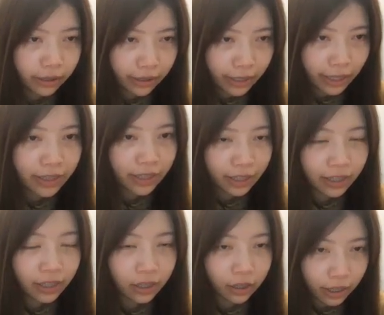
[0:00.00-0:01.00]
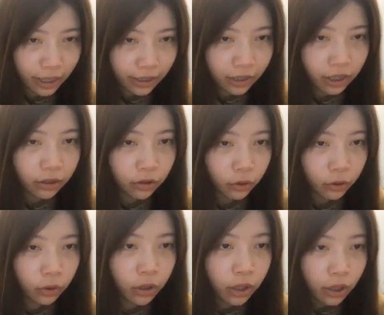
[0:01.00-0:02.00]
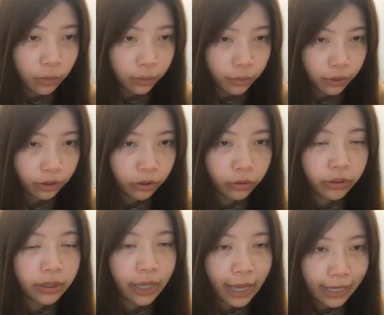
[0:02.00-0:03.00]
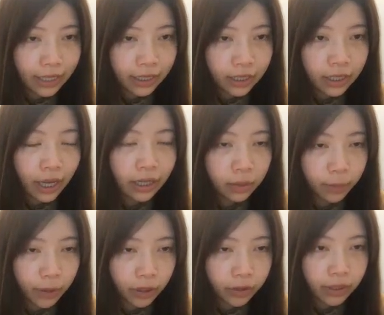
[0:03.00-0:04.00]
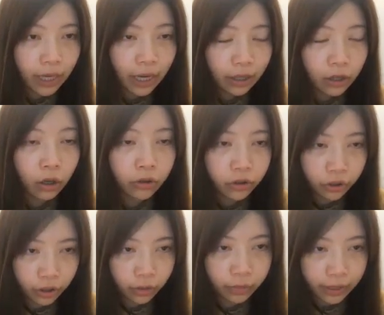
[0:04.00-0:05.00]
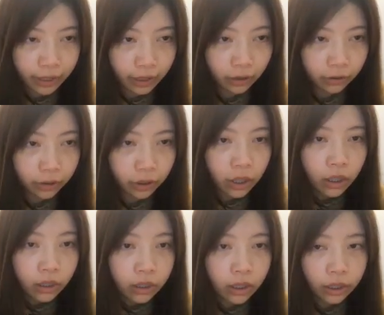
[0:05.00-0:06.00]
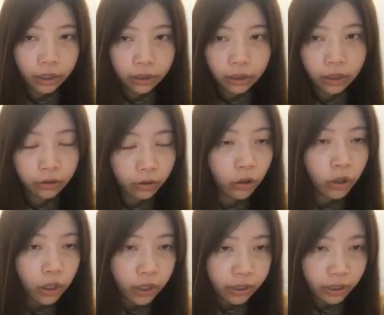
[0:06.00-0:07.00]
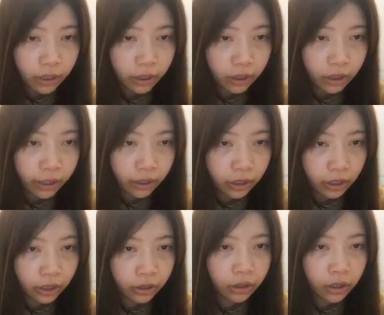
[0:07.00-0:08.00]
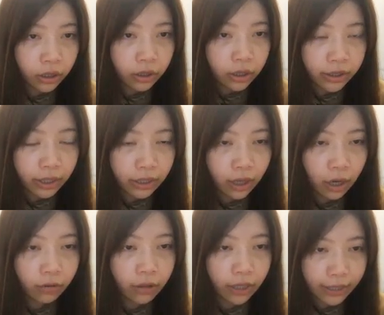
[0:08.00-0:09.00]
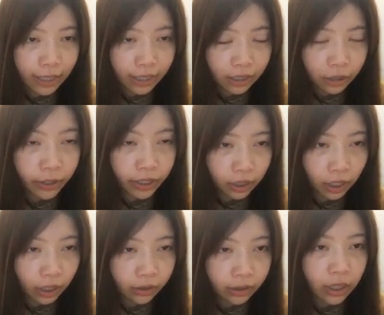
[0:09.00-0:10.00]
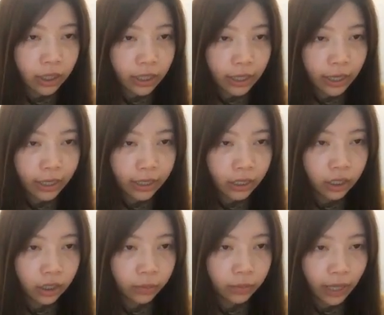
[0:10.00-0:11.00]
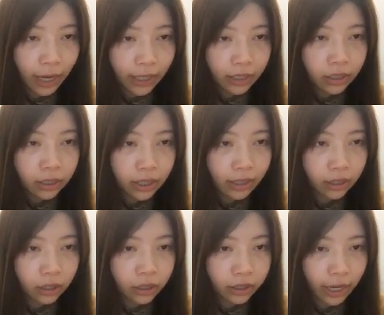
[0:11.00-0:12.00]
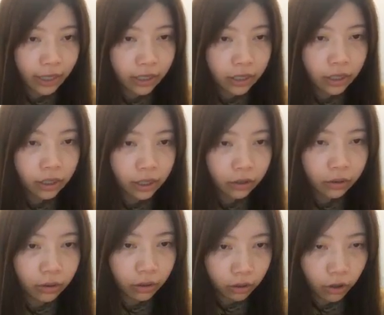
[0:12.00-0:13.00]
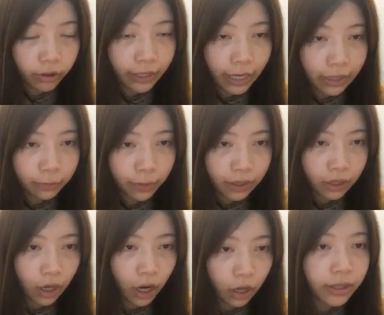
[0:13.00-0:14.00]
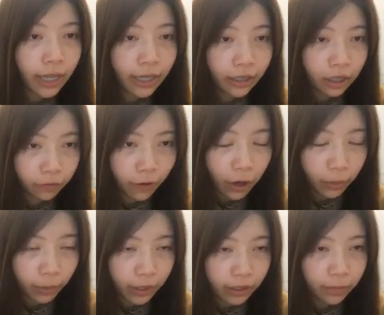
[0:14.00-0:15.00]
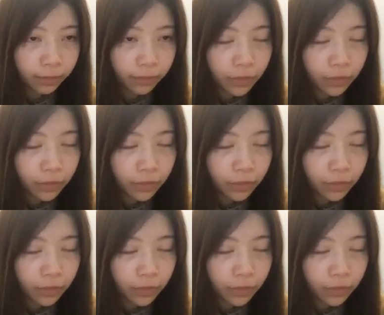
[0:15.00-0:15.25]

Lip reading: destined to produce eggs and sperms are called germ cells. The internal genitalia consists of accessory glands and ducts that connect the gonads with the outside environment.